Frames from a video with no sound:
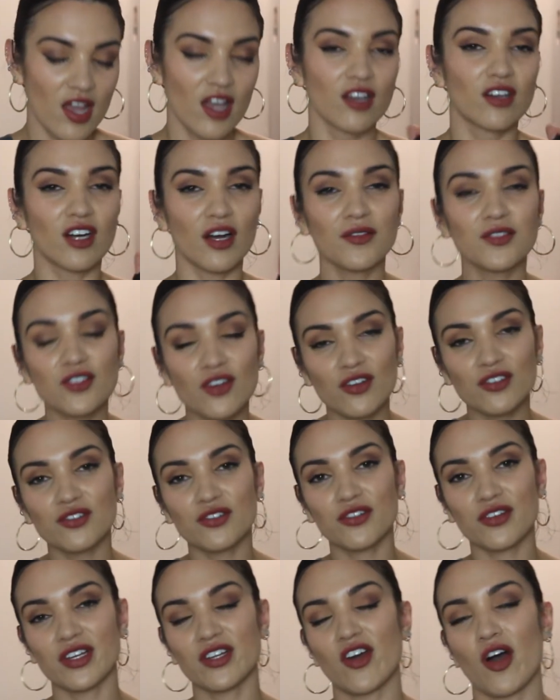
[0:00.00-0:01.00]
Gloves are also
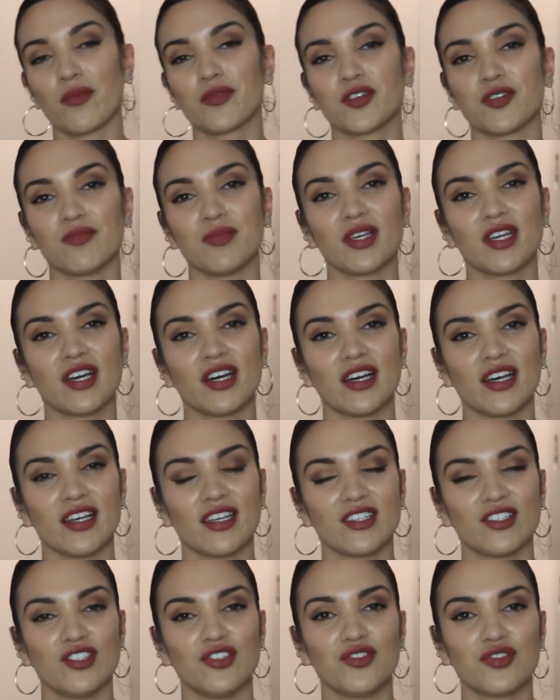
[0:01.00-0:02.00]
a great option
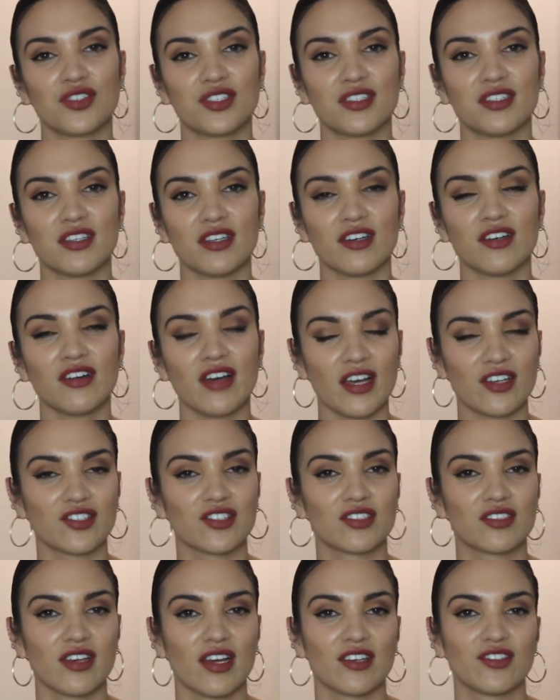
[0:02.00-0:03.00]
because you still
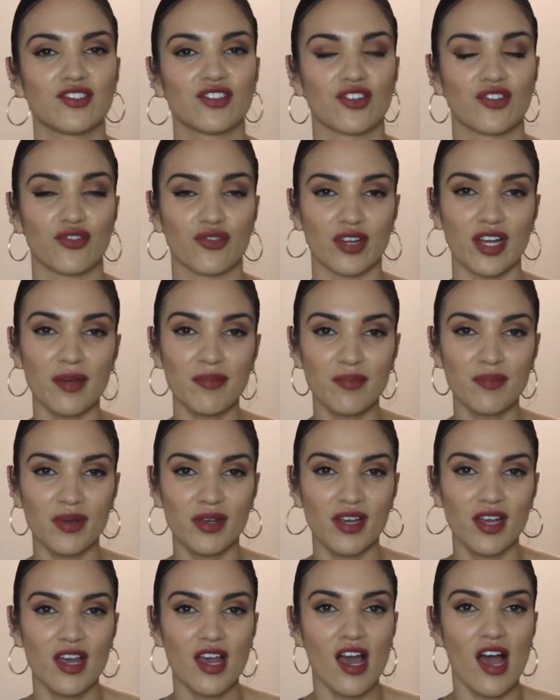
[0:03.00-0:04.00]
exercise your grip.
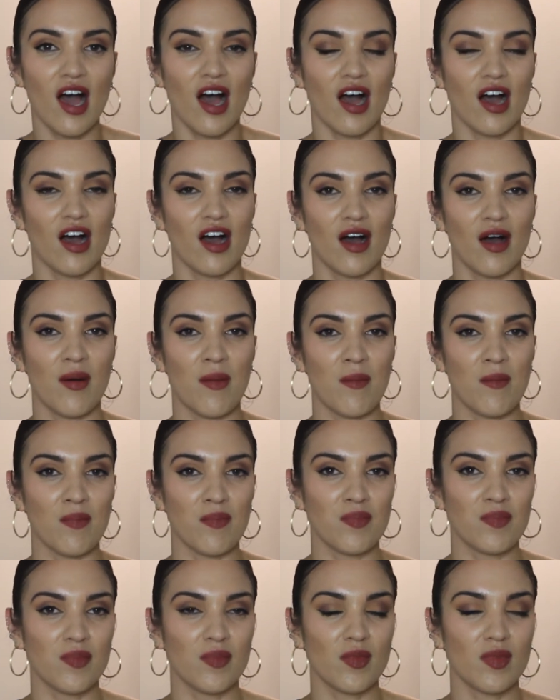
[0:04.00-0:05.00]
I'm
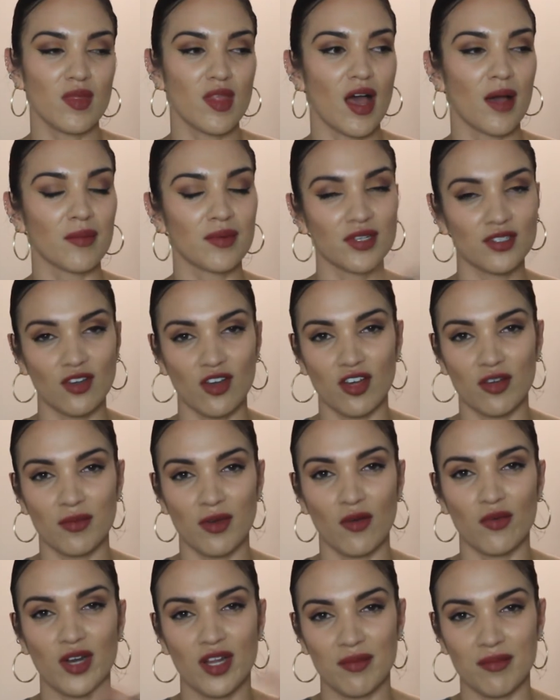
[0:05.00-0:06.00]
going to talk
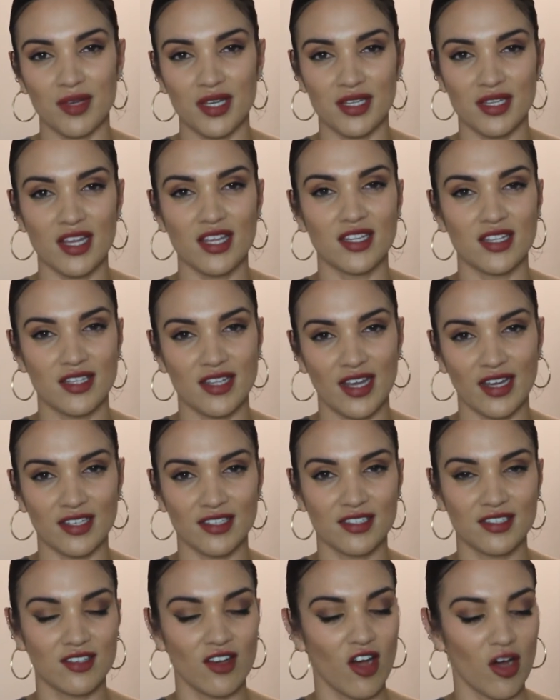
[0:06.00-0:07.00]
about what I mean in the
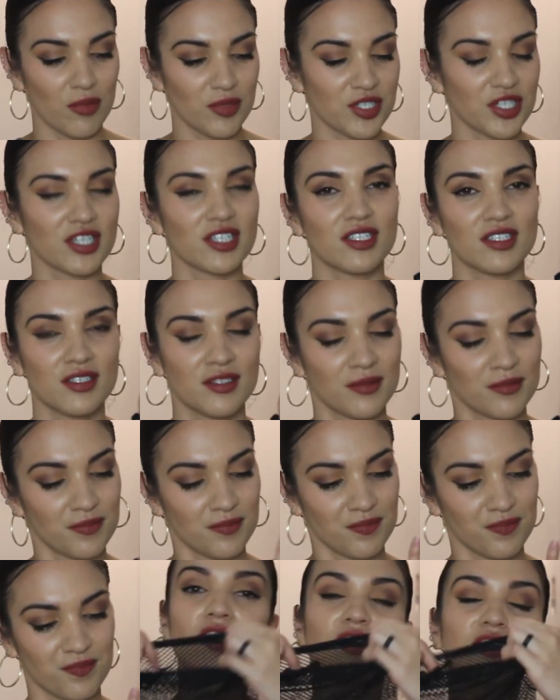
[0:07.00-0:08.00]
next option.
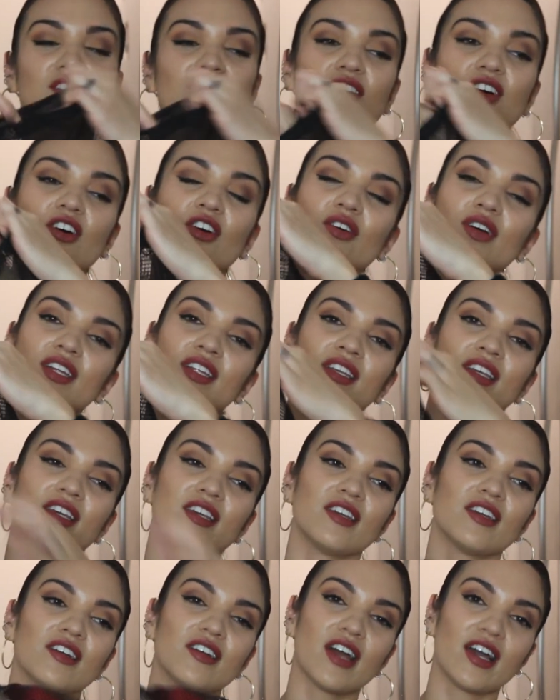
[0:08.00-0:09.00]
So in
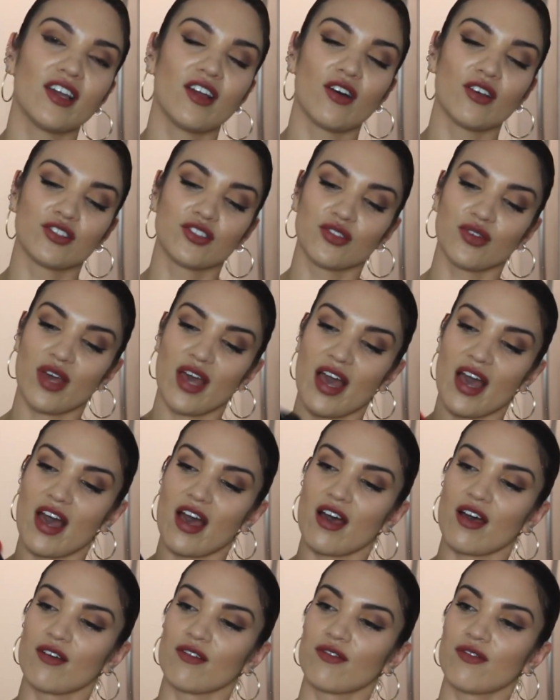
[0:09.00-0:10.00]
here I also
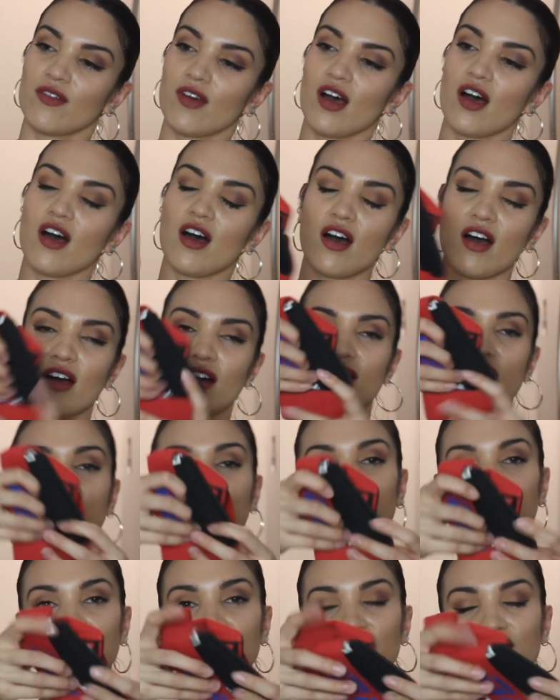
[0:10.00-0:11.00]
have
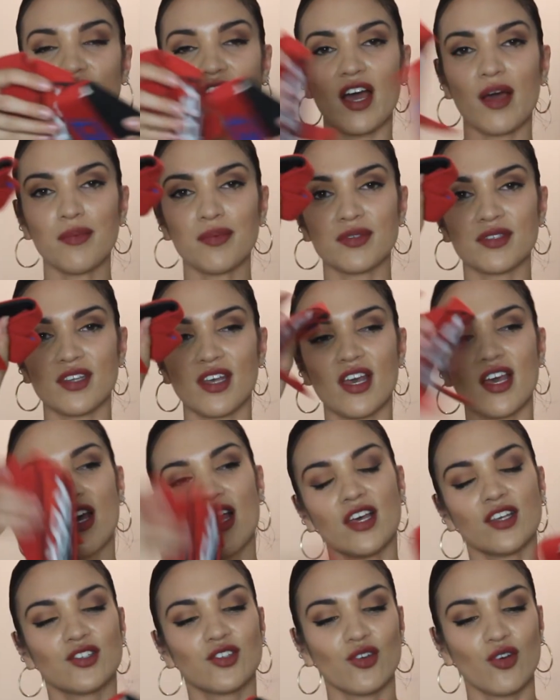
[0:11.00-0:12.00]
lifting straps.
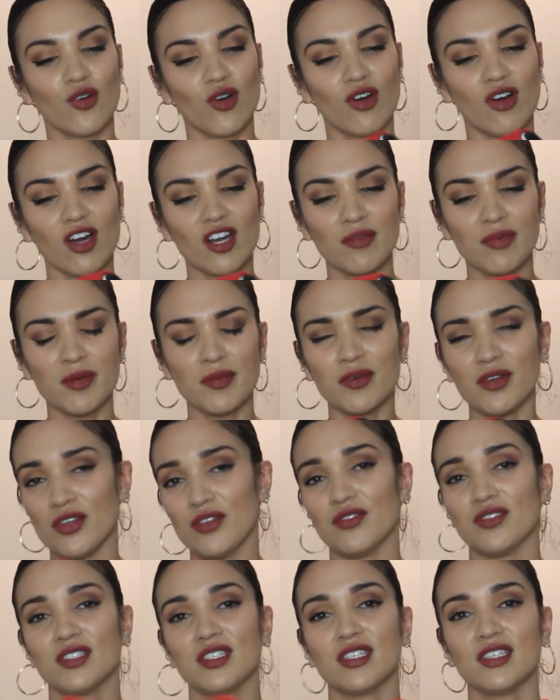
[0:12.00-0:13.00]
So a lot of people
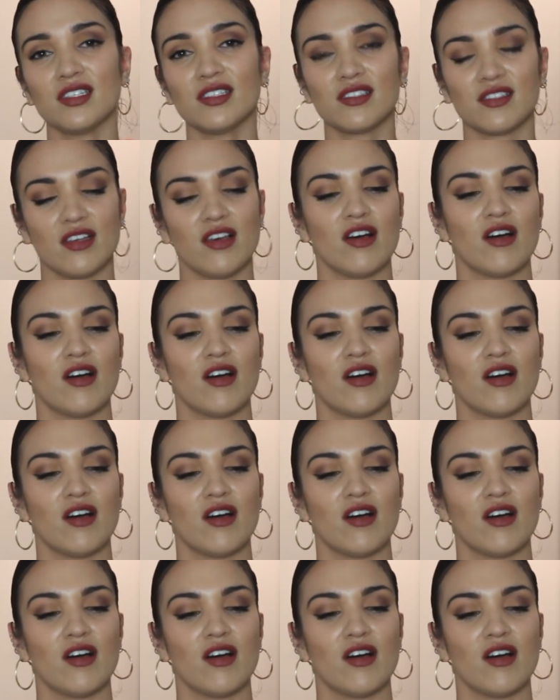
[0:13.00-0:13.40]
use these,